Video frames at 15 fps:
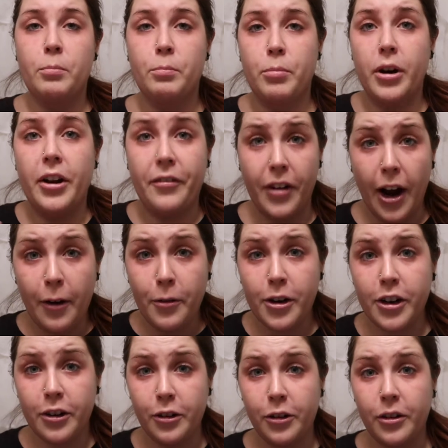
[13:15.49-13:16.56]
But if I were
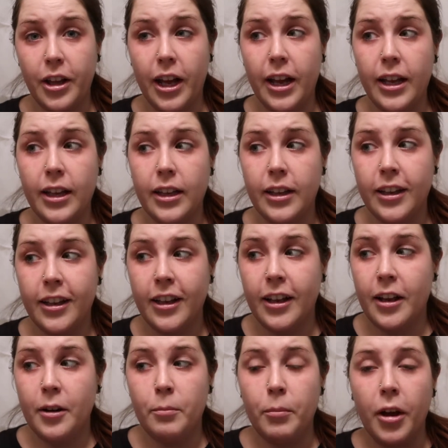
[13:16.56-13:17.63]
to do that,
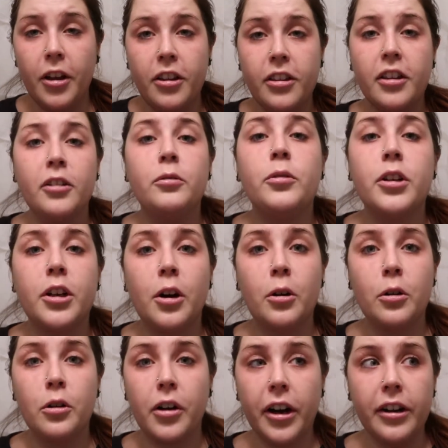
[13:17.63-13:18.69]
my skin would go
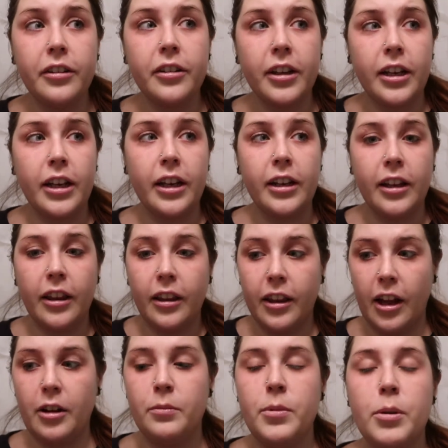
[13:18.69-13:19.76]
crazy and
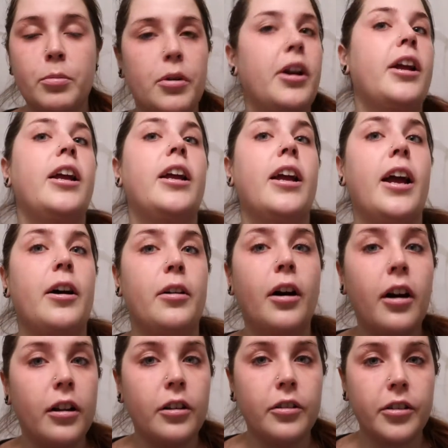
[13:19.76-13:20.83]
I'd be breaking out
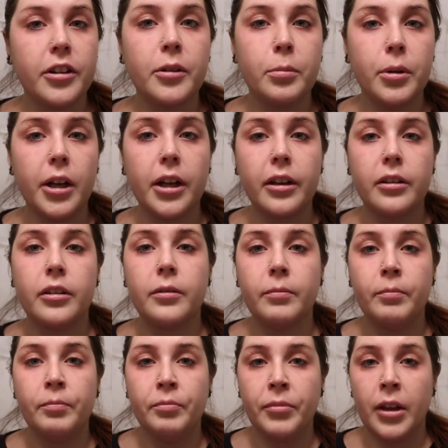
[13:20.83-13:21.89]
all over the place.
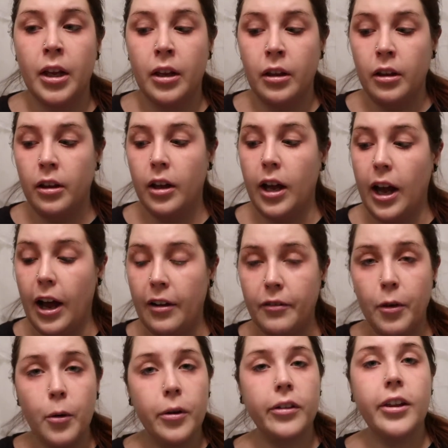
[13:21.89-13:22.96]
I've
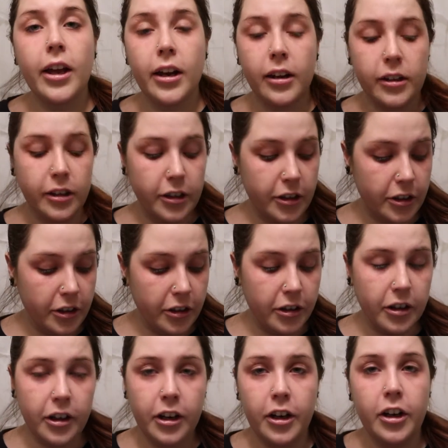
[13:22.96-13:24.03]
always had a
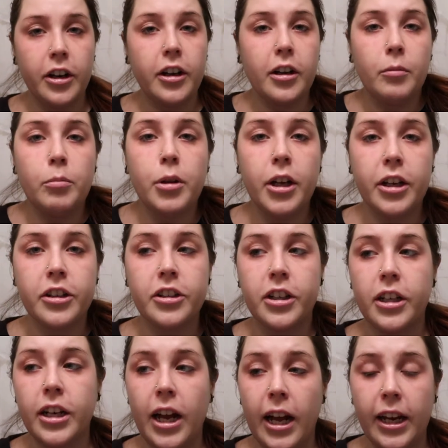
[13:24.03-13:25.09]
clear, good
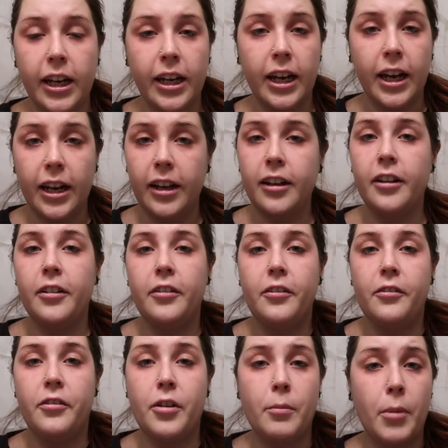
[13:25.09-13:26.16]
complexion. I get it
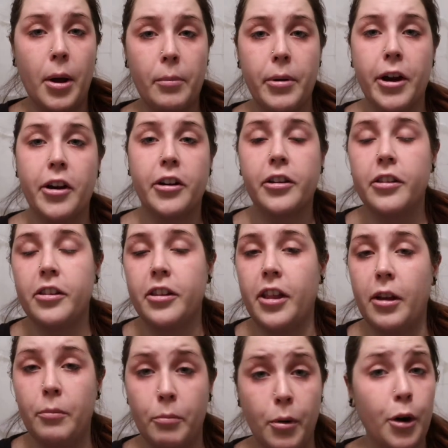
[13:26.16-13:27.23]
from my parents.
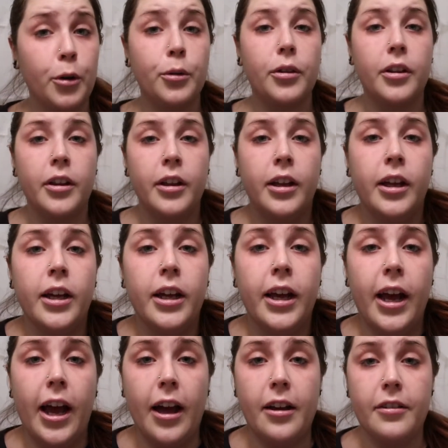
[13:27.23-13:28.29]
They both
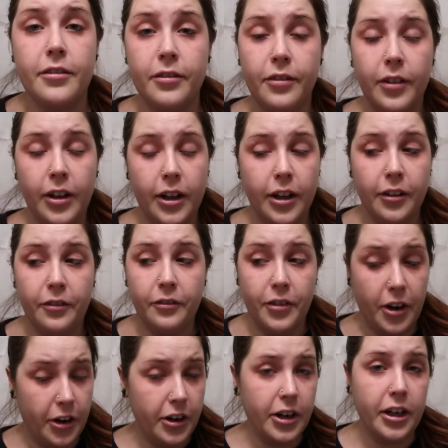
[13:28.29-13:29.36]
have
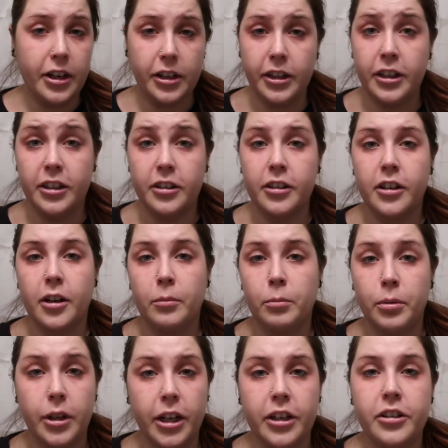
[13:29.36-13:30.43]
very clear
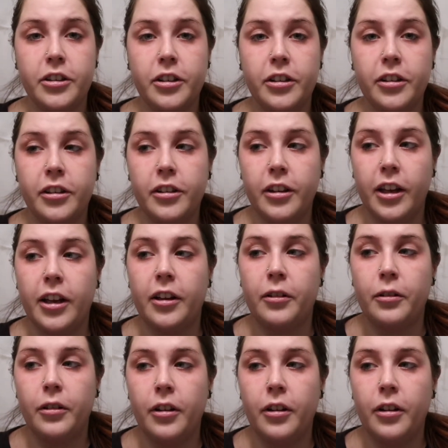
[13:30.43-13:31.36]
complexions. Like,